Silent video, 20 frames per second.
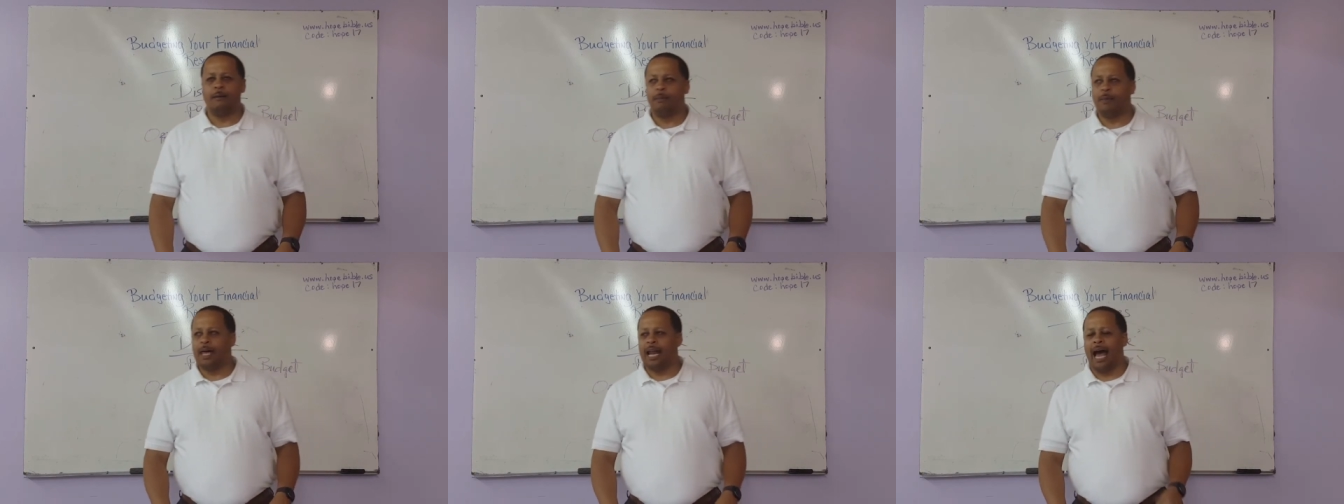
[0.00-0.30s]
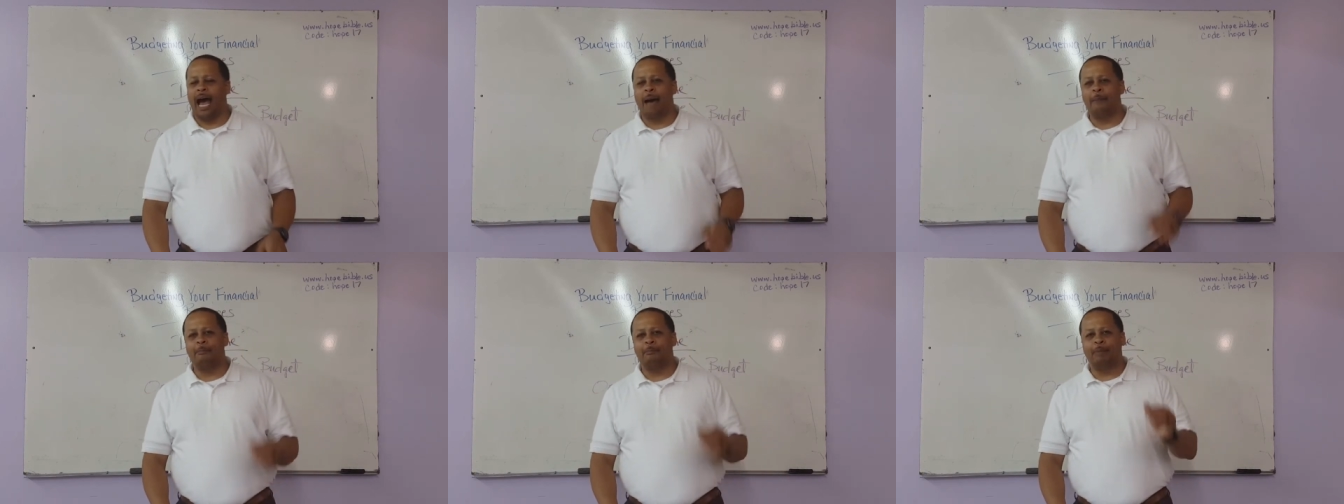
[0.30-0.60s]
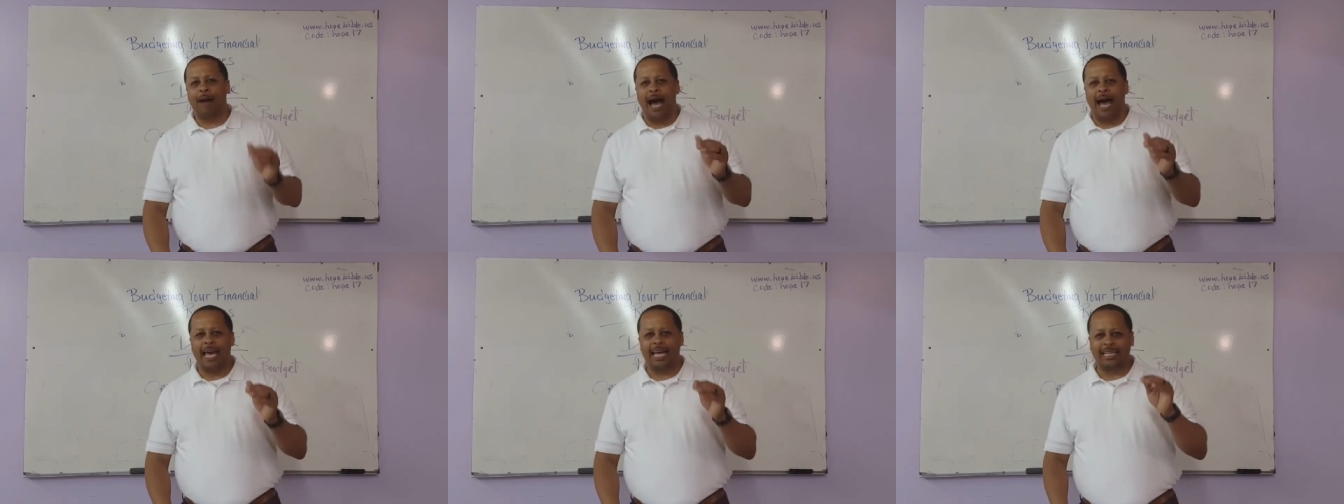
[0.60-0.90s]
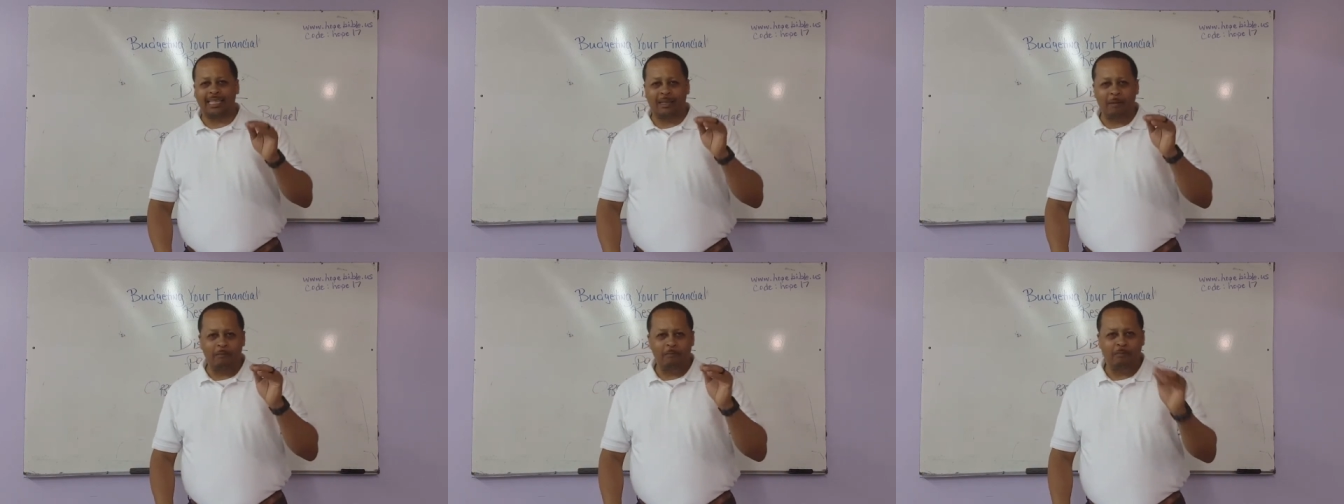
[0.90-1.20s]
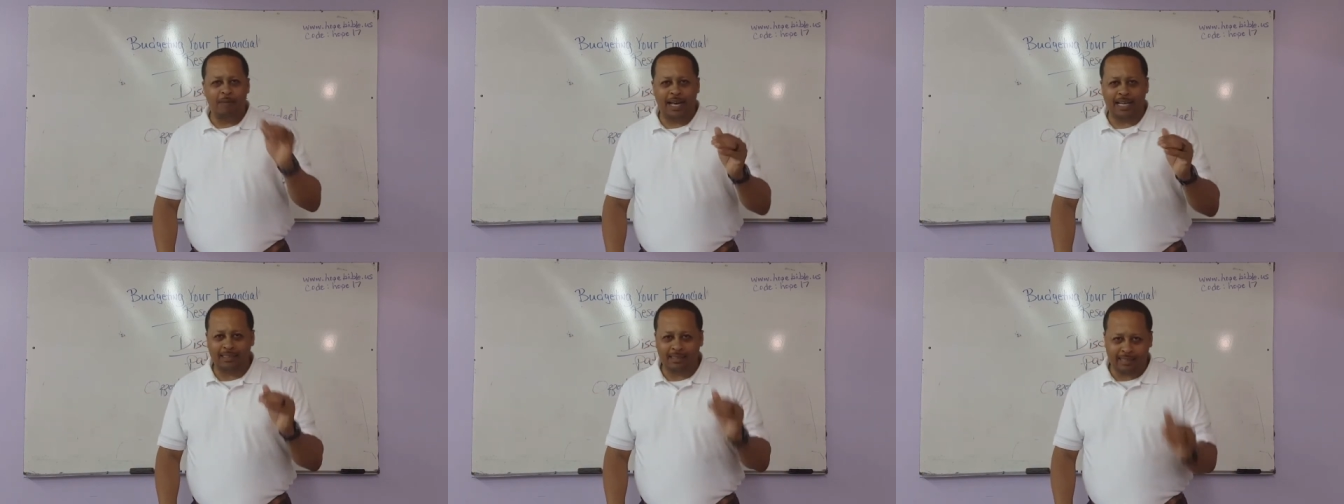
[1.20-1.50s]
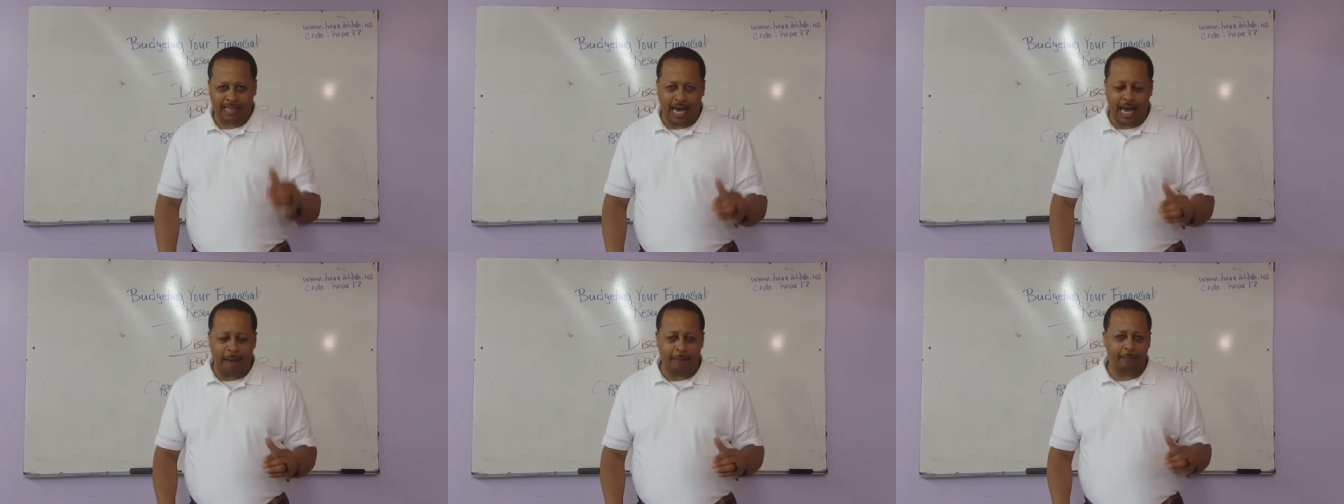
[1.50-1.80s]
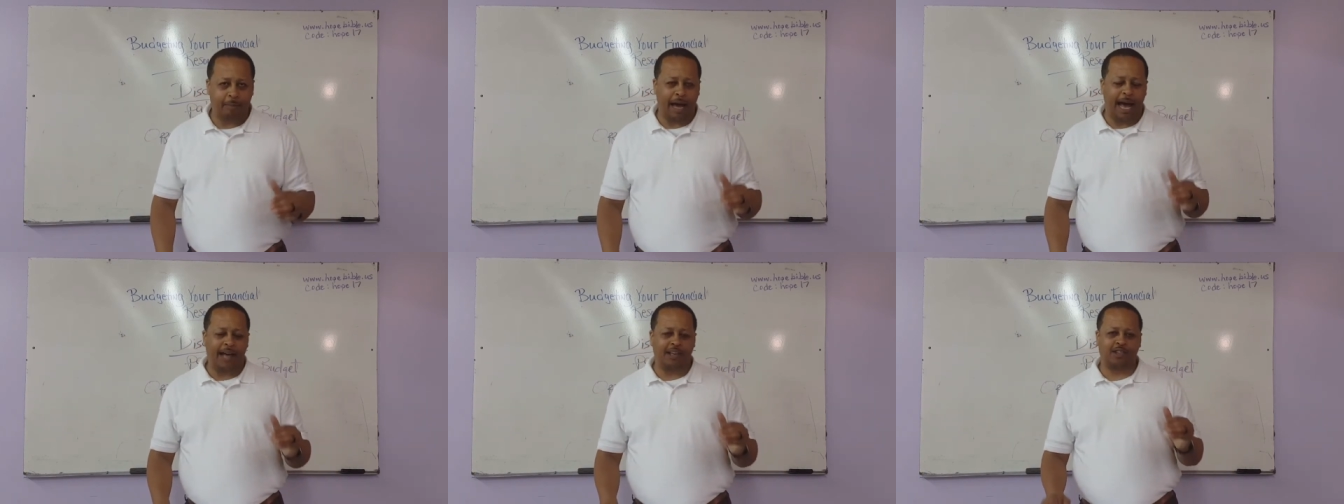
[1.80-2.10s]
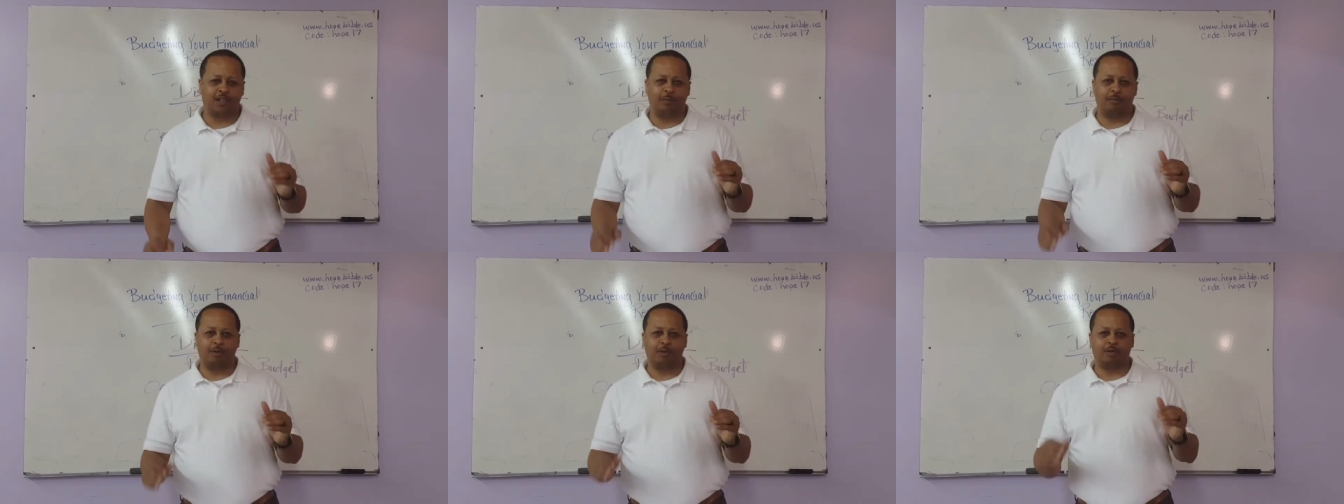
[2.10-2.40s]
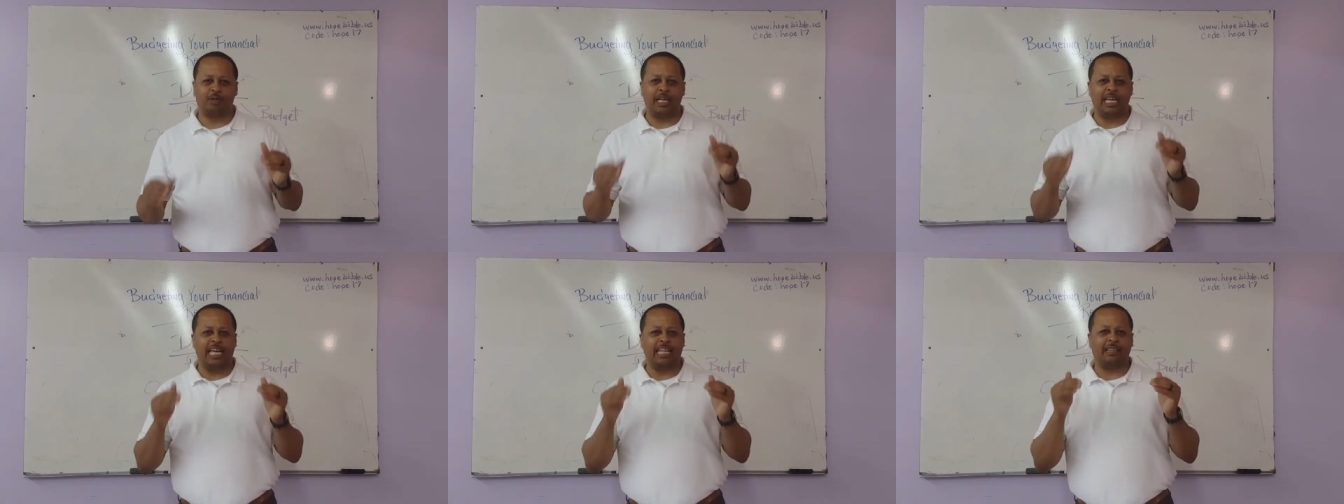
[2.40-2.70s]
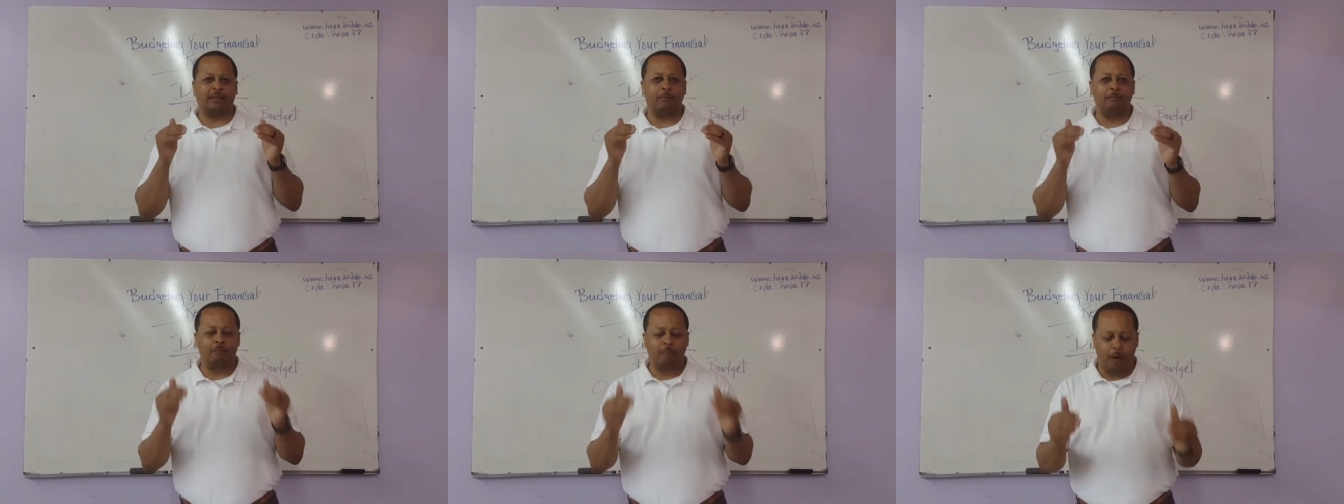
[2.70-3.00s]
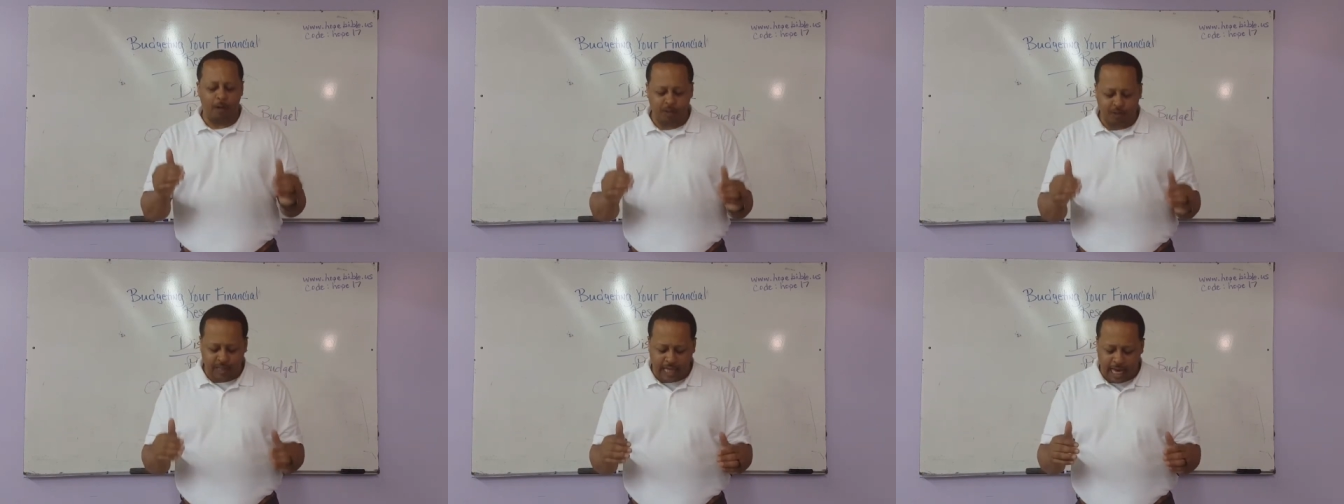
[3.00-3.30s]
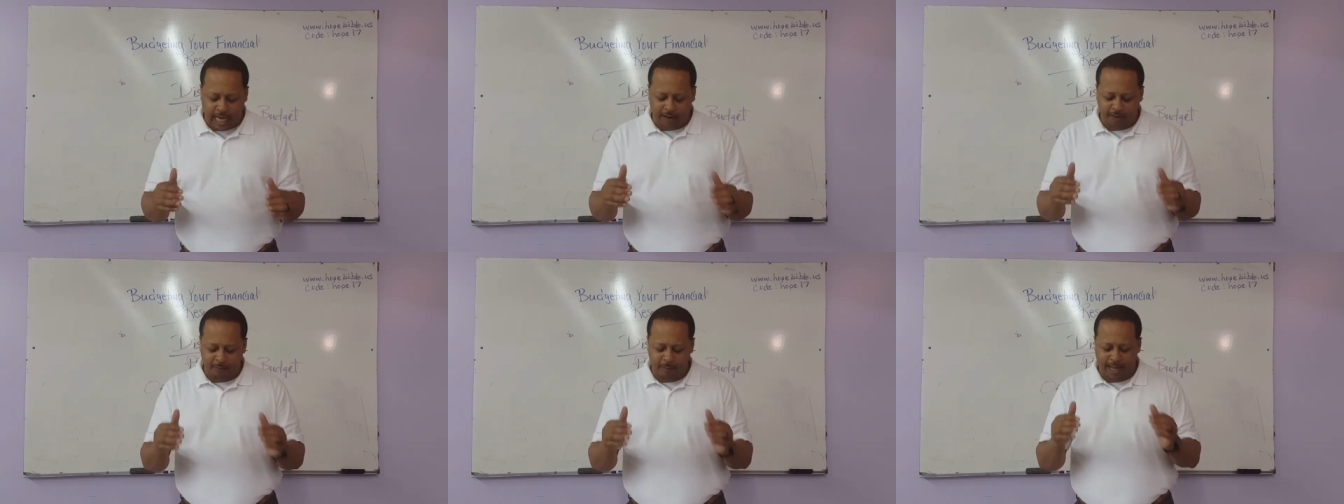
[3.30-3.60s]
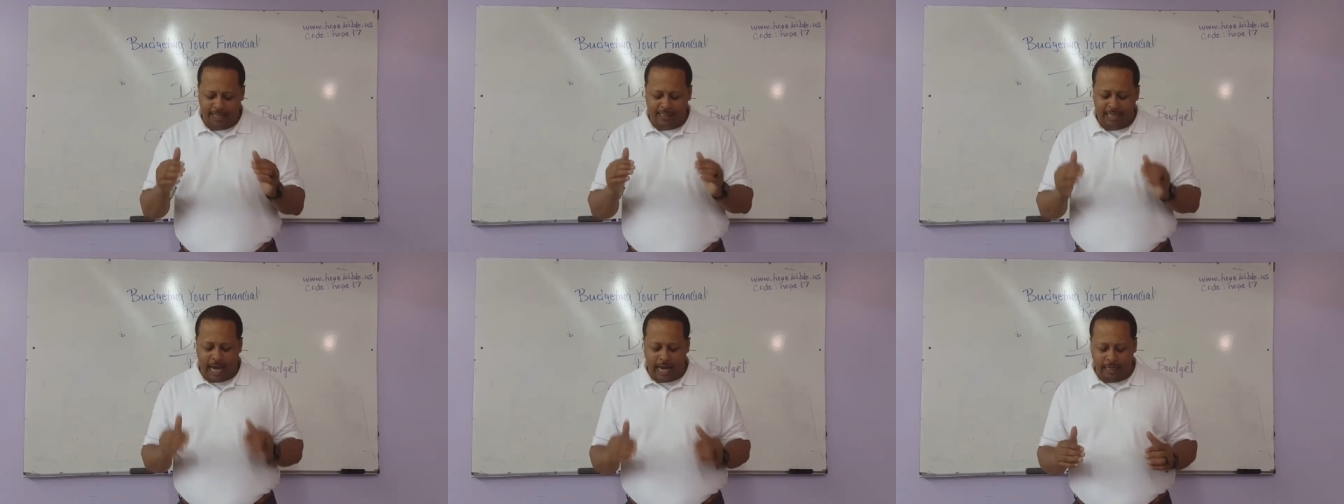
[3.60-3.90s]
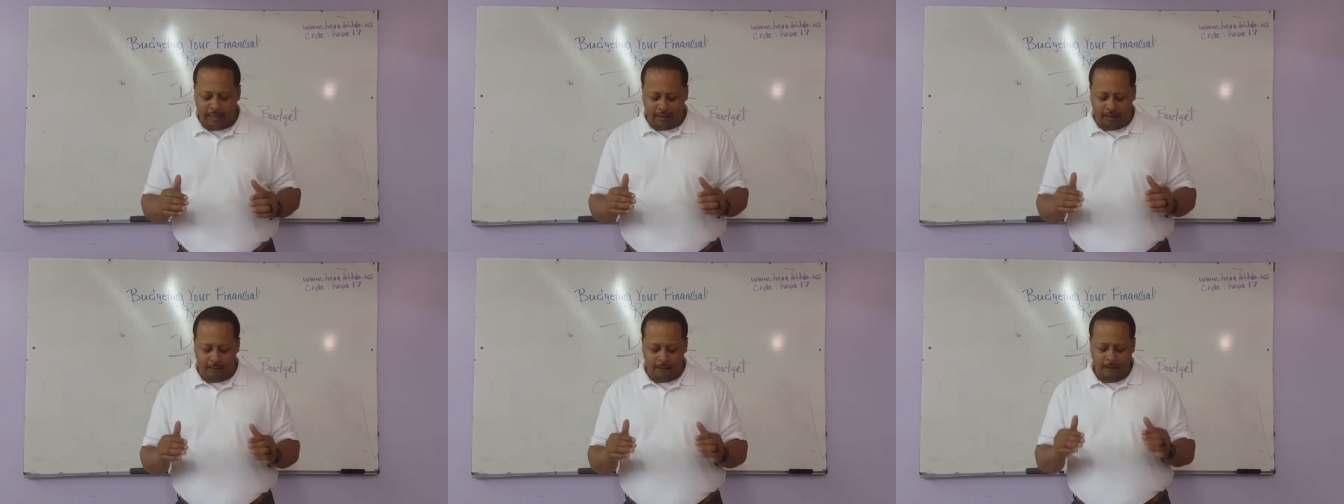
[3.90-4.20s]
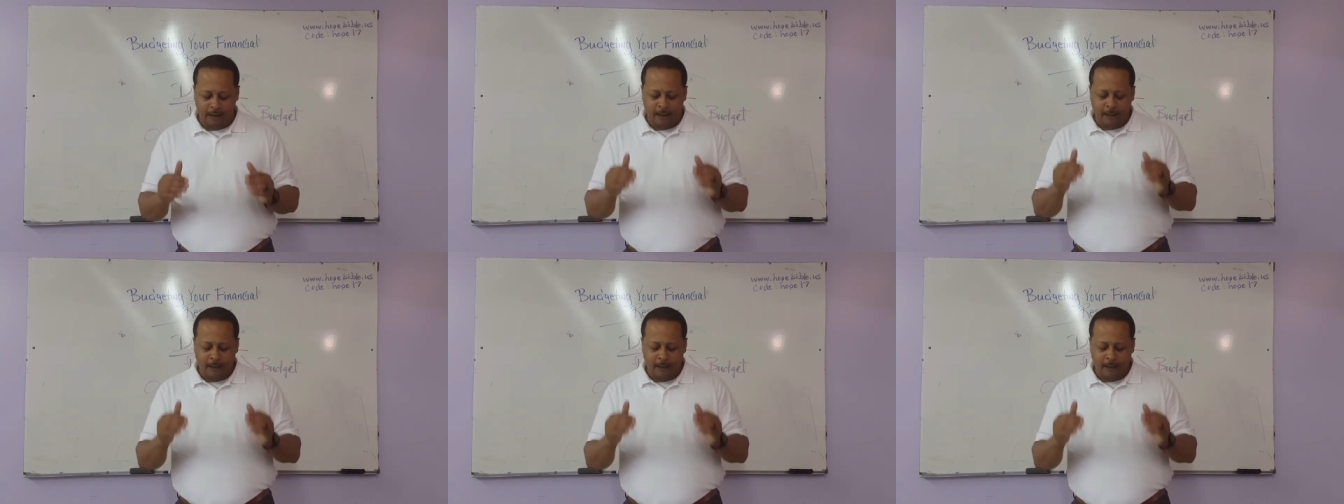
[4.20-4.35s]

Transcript: That I buy at the best time possible to get the most out of my dollar.